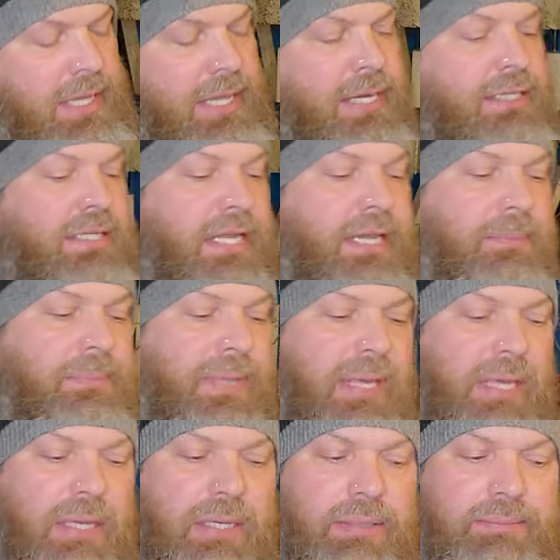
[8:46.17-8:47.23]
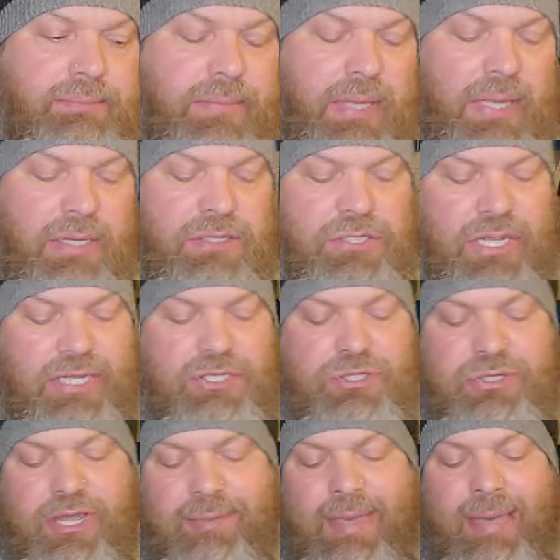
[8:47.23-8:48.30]
kind of take a peek and, and
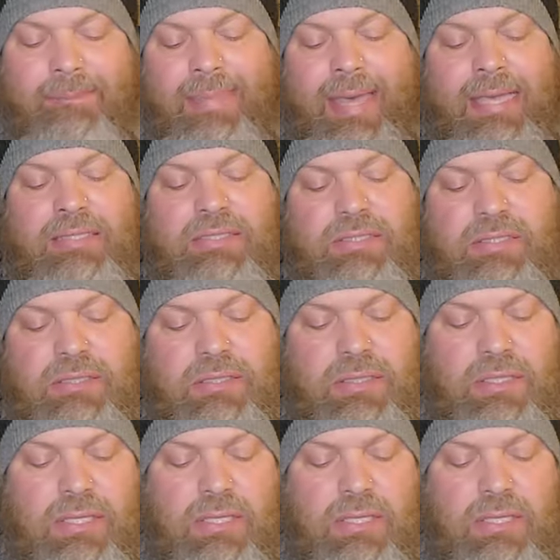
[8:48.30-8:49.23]
try my best.